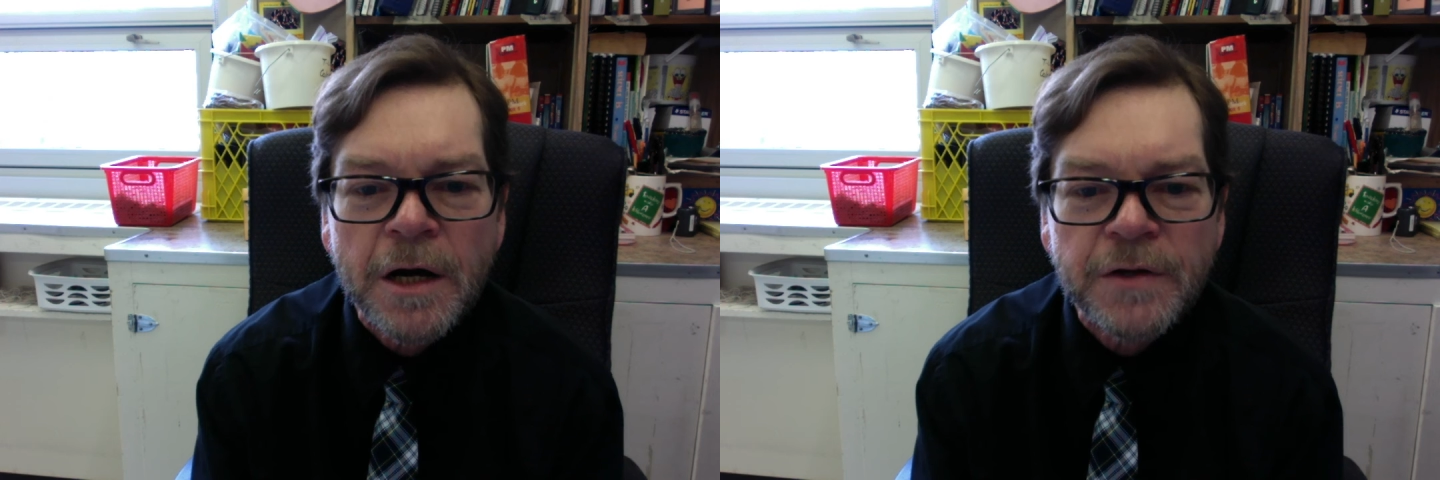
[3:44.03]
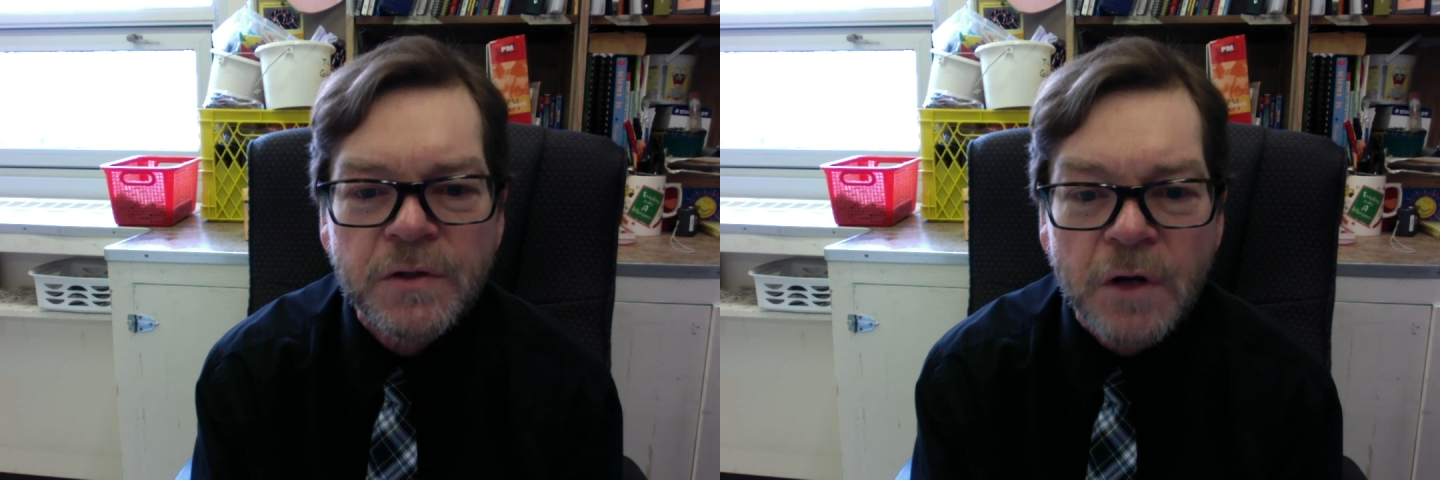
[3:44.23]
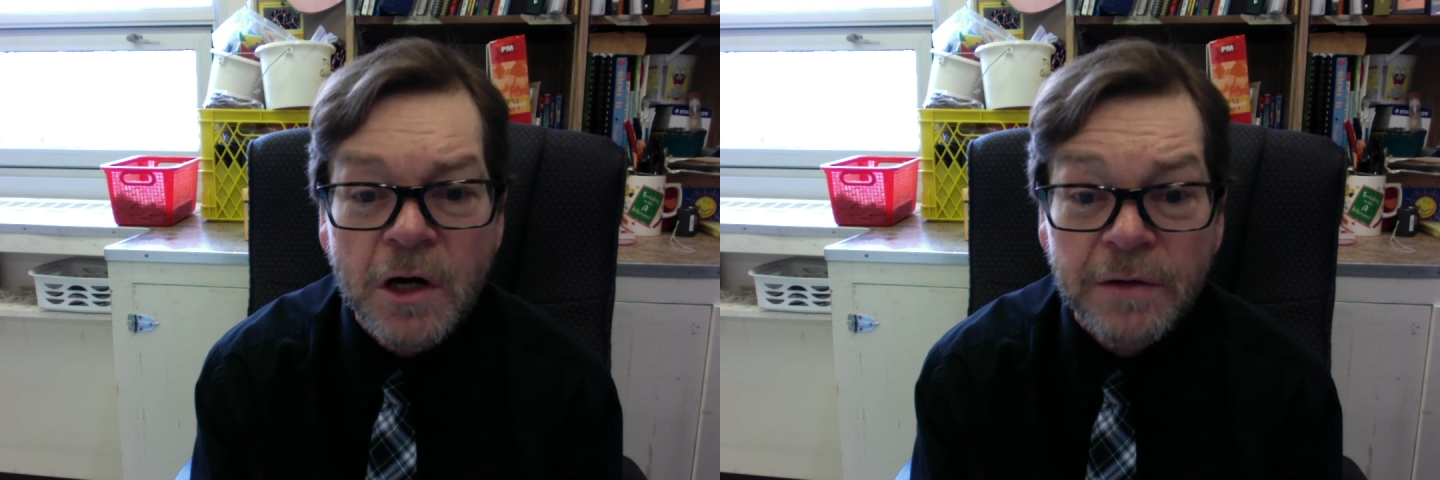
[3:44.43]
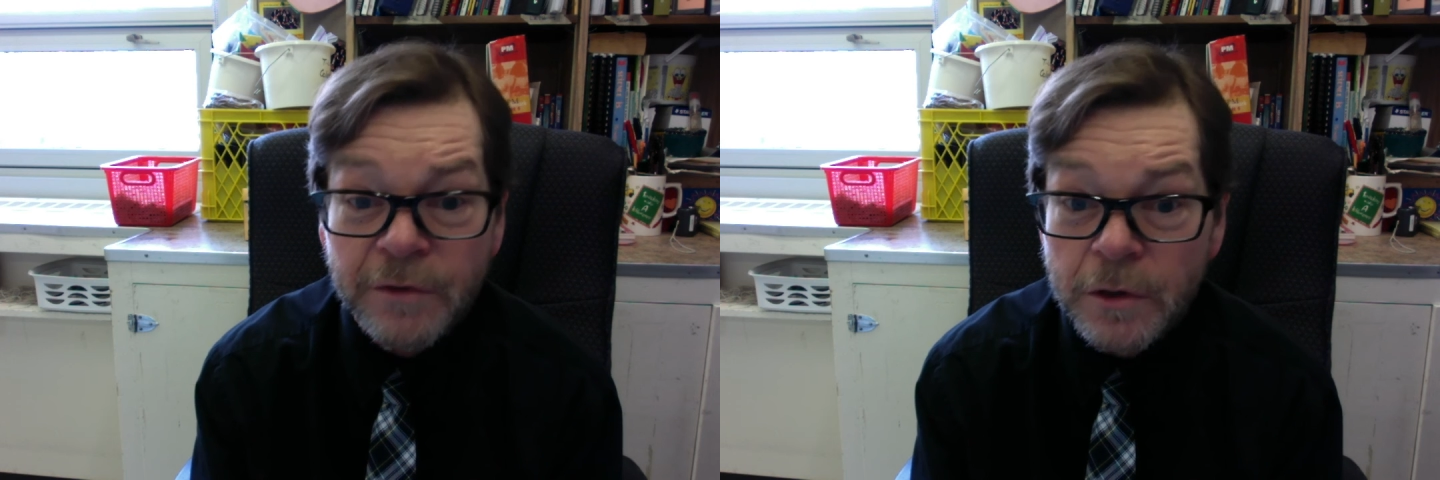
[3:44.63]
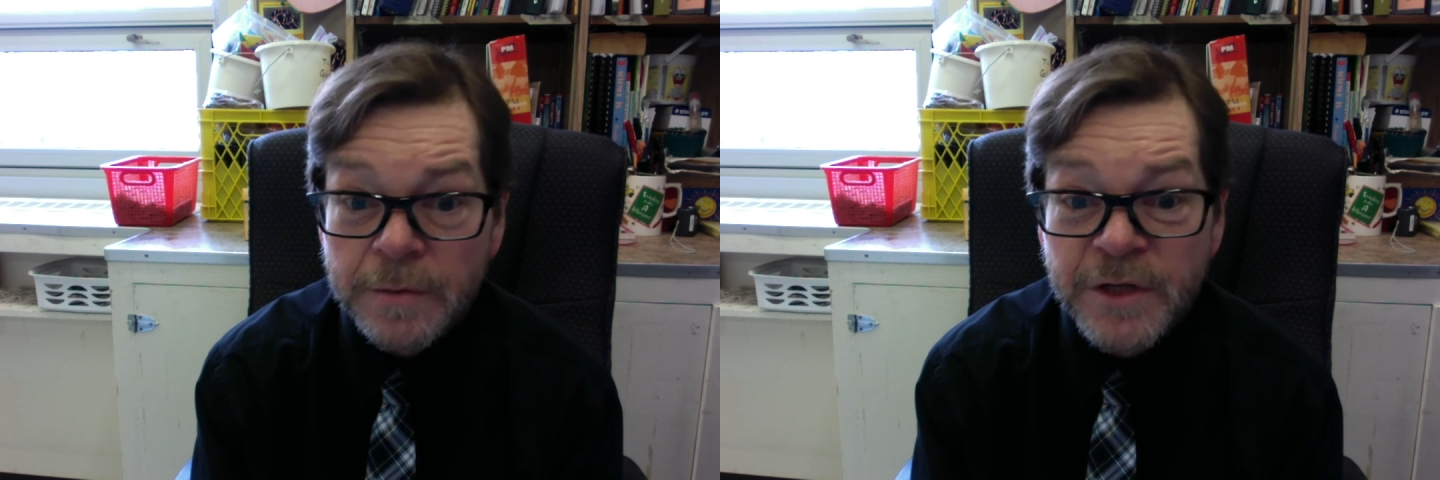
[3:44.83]
strong
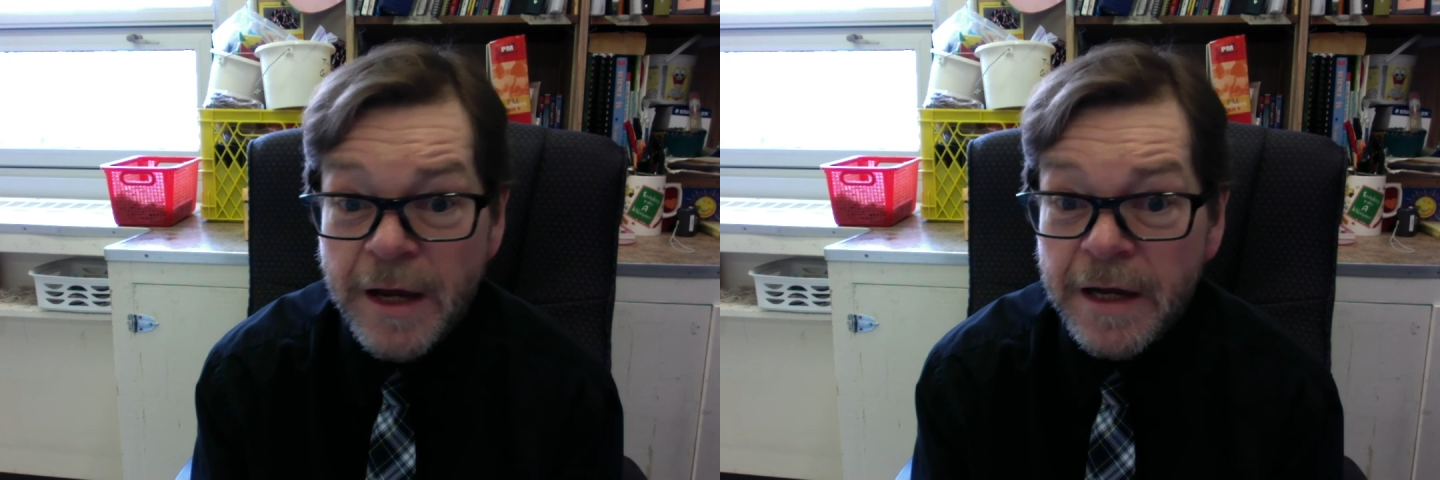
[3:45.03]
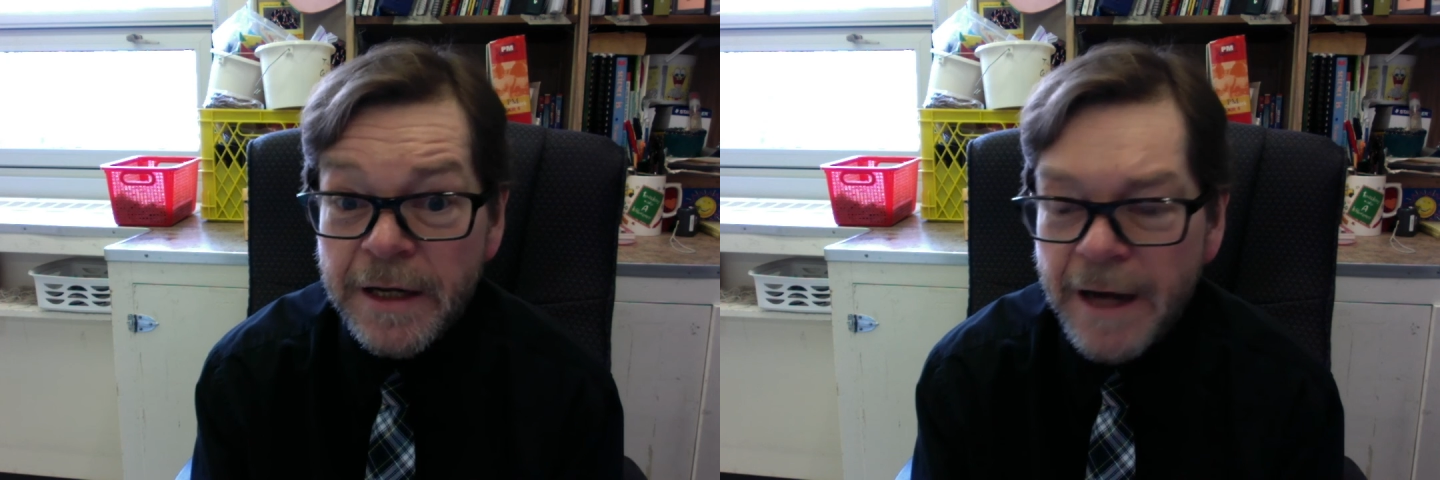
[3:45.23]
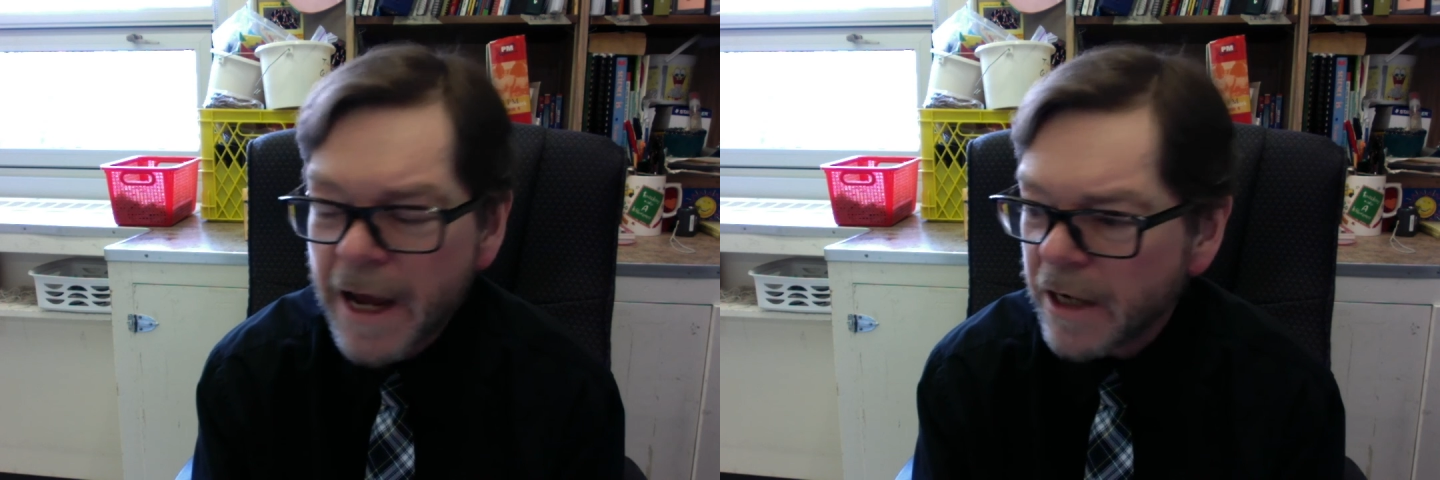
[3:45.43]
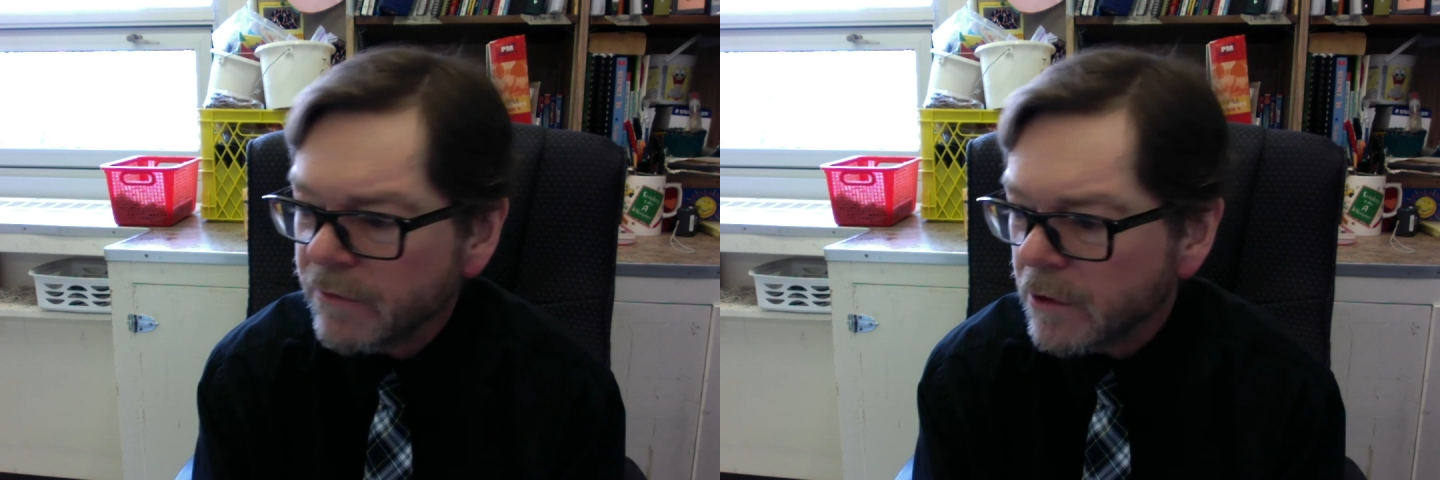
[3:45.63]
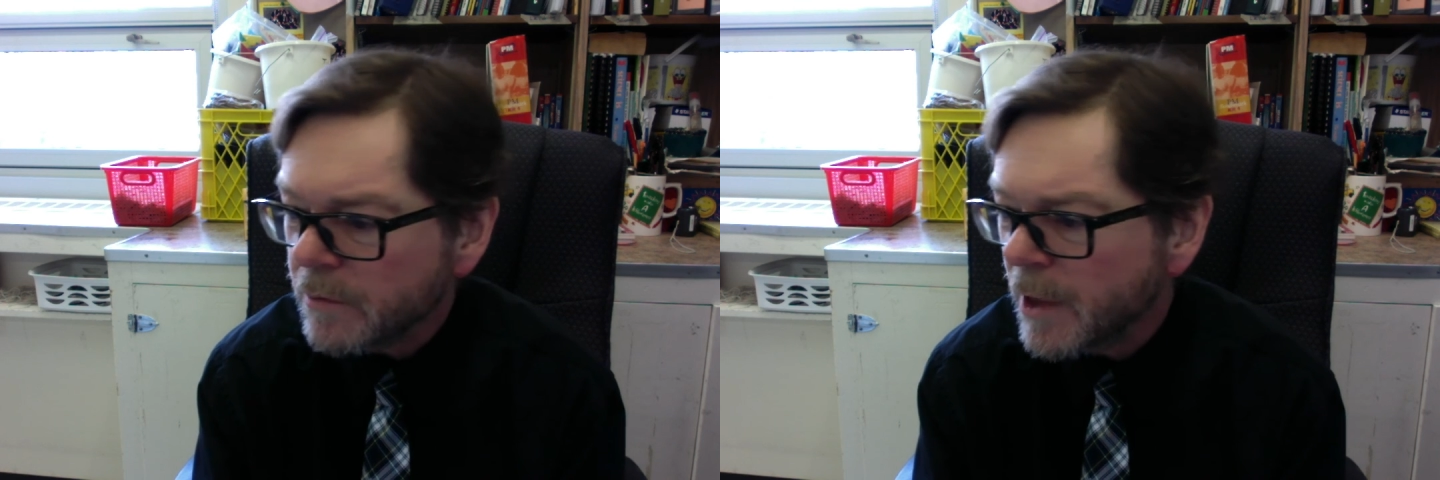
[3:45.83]
verbs, and an
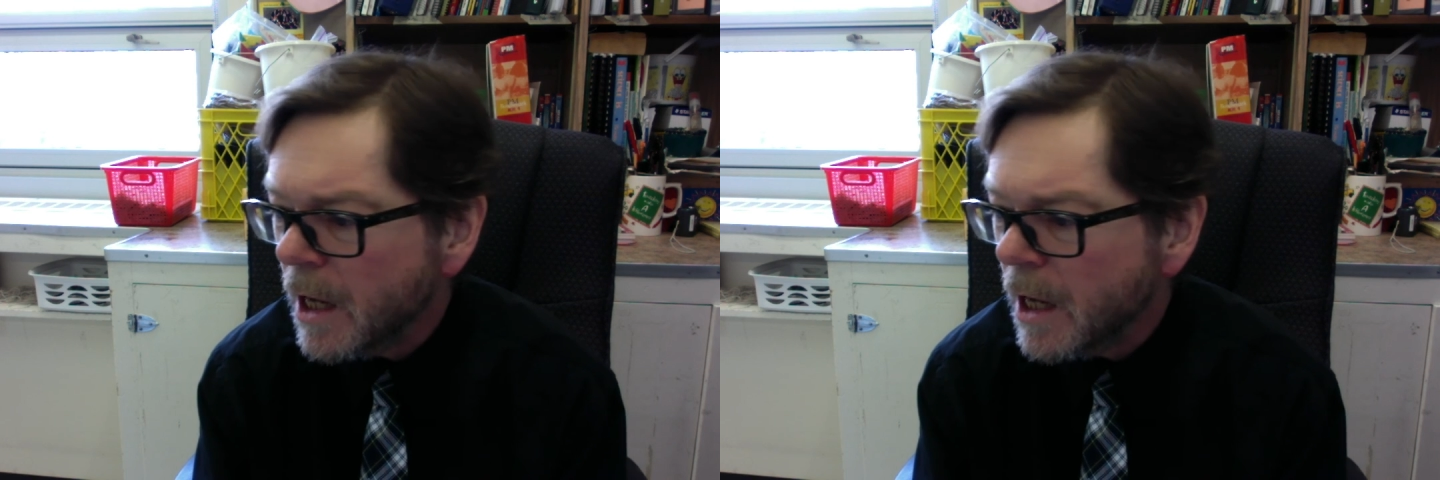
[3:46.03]
adverb.